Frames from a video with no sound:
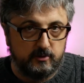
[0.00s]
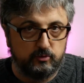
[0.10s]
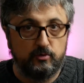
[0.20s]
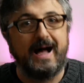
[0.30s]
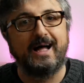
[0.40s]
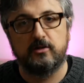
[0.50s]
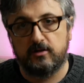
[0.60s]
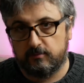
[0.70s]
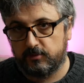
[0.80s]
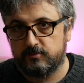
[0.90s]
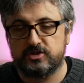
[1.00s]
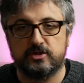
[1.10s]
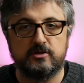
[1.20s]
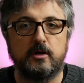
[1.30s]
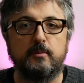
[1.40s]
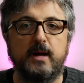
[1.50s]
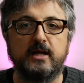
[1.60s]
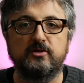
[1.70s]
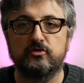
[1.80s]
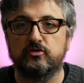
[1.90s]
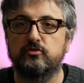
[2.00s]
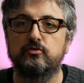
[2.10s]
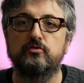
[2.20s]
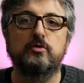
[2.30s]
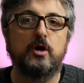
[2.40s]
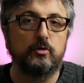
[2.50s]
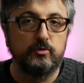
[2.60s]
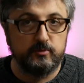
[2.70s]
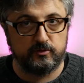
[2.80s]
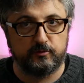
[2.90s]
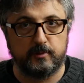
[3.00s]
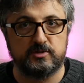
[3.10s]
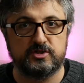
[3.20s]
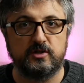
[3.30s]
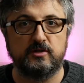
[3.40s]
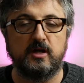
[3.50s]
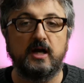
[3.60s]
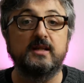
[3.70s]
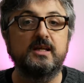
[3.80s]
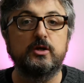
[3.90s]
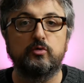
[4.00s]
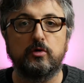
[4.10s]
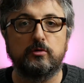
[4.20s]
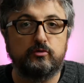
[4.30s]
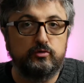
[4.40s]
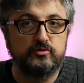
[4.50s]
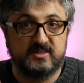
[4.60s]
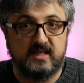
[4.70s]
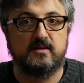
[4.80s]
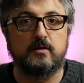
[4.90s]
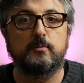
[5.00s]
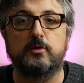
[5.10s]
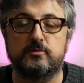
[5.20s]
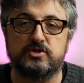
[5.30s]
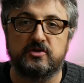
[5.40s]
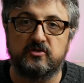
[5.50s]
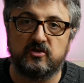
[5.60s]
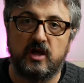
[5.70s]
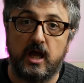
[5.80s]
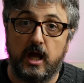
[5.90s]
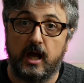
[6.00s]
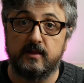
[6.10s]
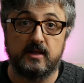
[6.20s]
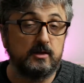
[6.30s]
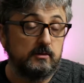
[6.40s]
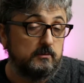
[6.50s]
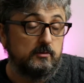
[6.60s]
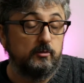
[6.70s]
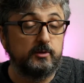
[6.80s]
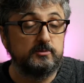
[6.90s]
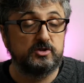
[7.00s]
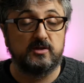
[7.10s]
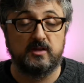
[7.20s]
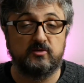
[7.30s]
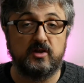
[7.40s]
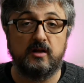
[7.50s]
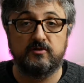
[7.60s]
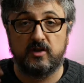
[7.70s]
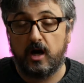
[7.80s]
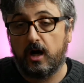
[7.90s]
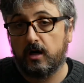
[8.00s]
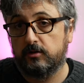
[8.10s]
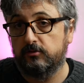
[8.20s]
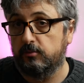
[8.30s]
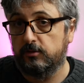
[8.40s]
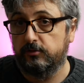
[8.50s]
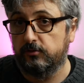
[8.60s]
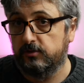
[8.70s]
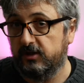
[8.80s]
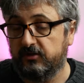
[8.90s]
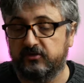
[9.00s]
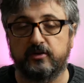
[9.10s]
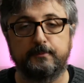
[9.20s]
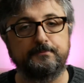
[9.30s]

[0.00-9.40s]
to add permission, minus to remove permission, and equal to set permissions. And then the permissions themselves are WX.